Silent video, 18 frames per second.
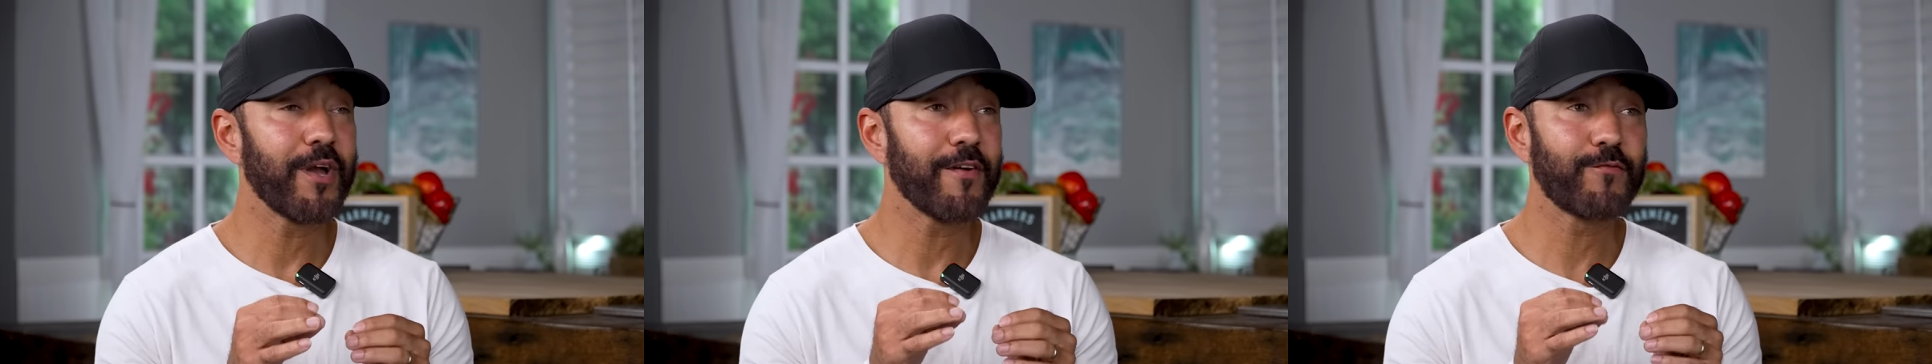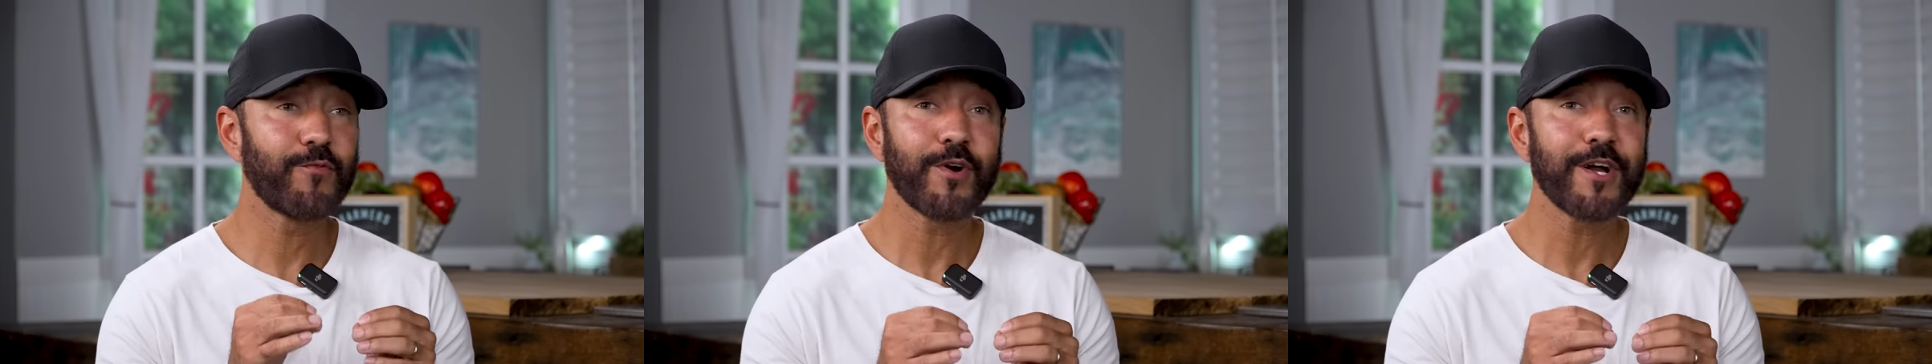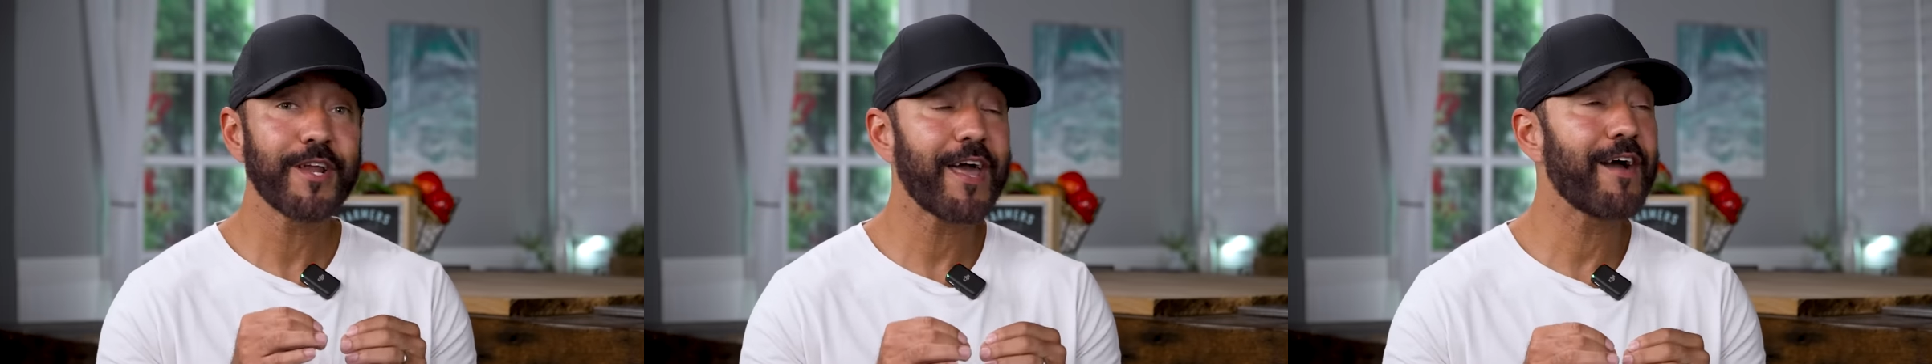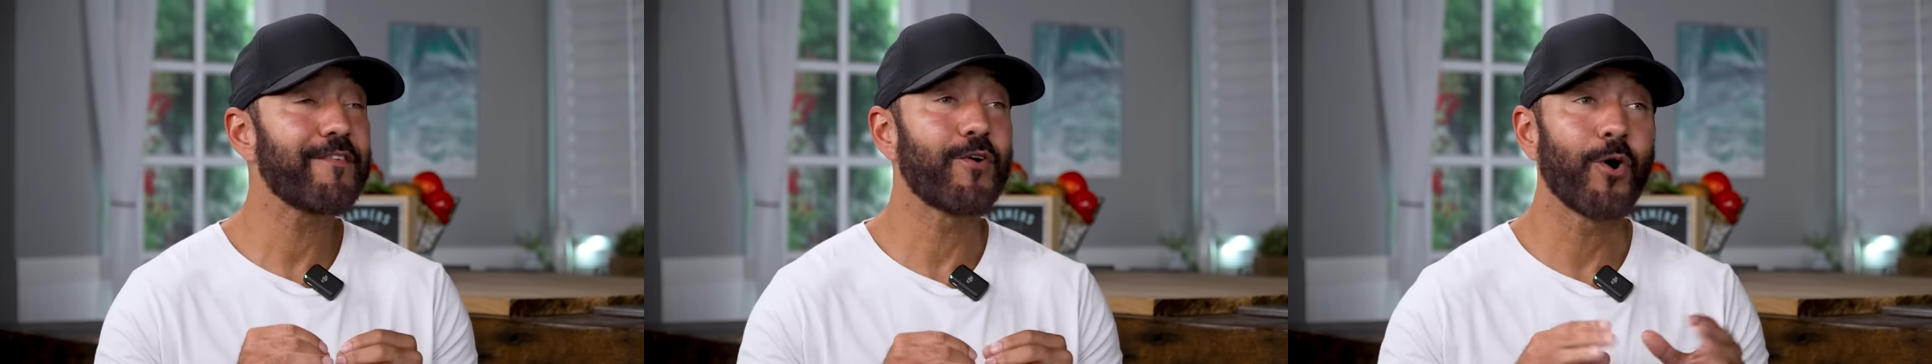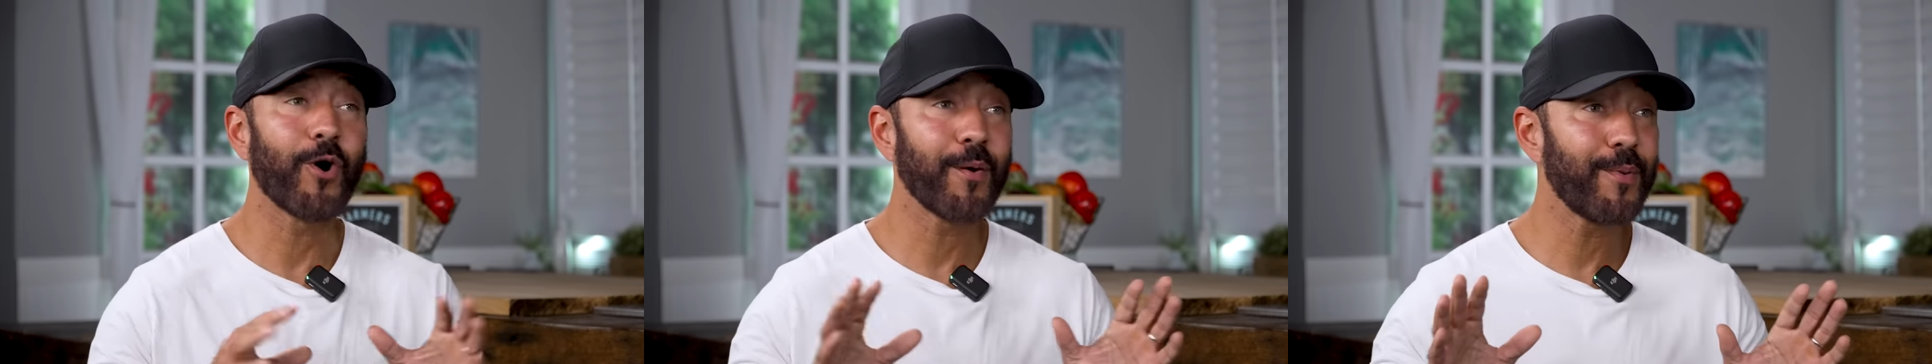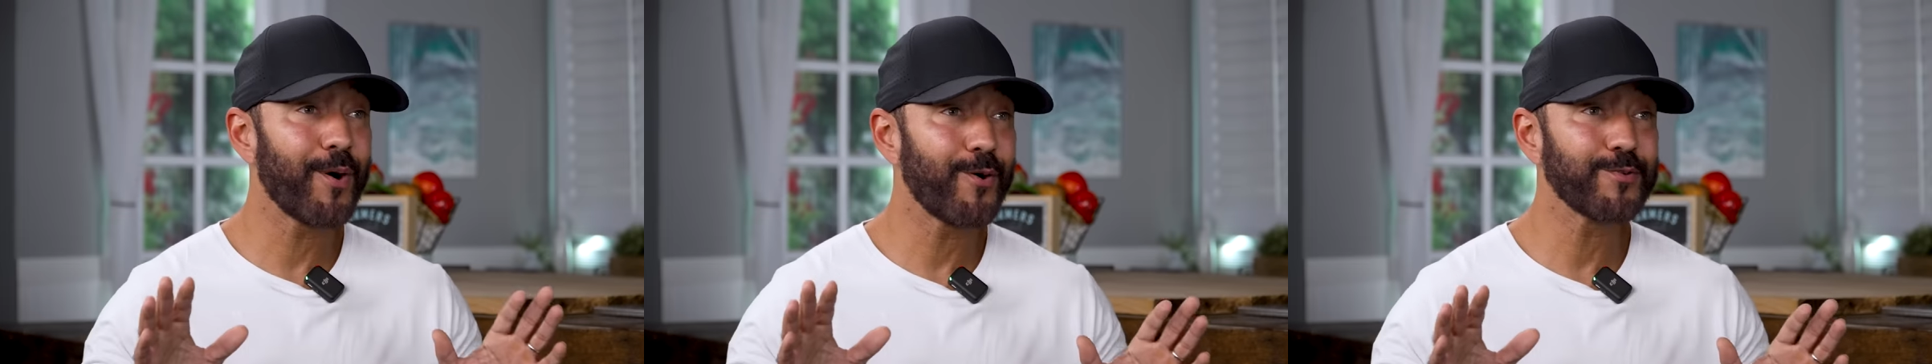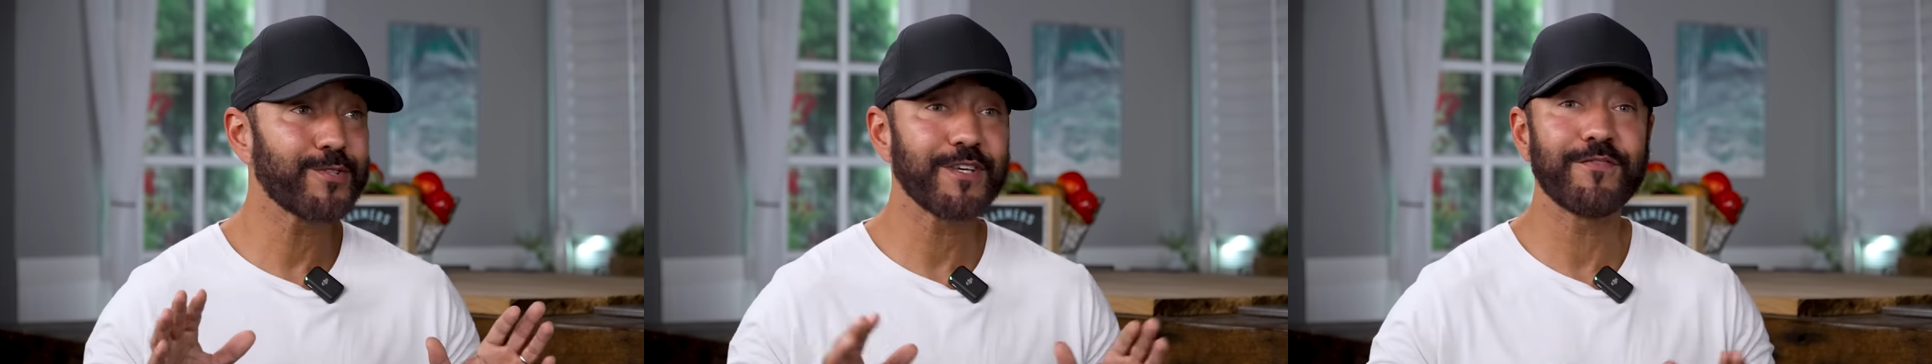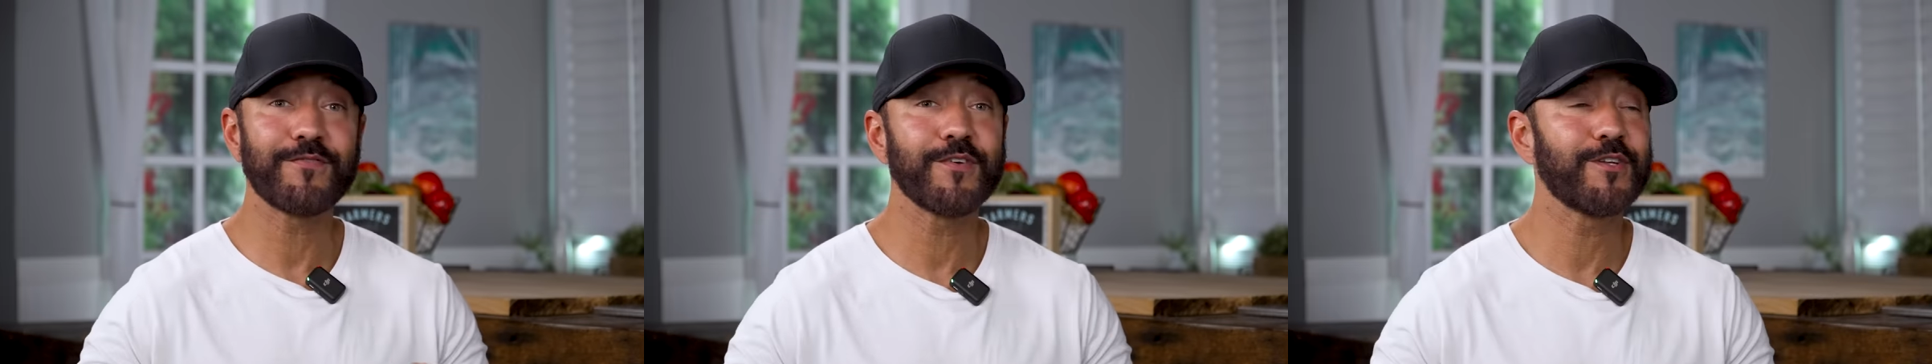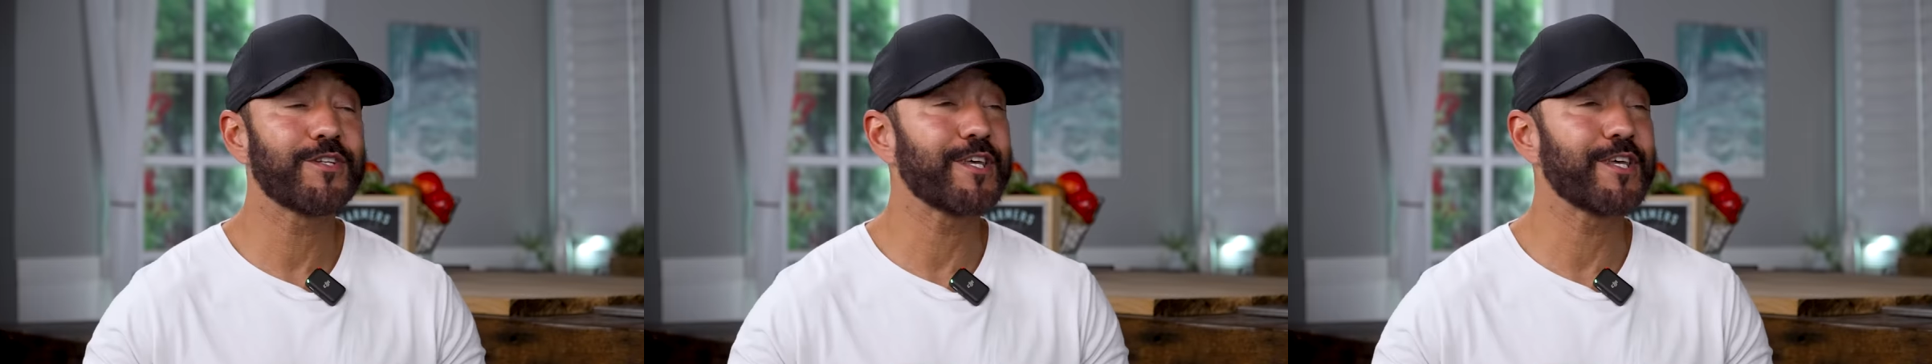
if we're gonna have hormones, if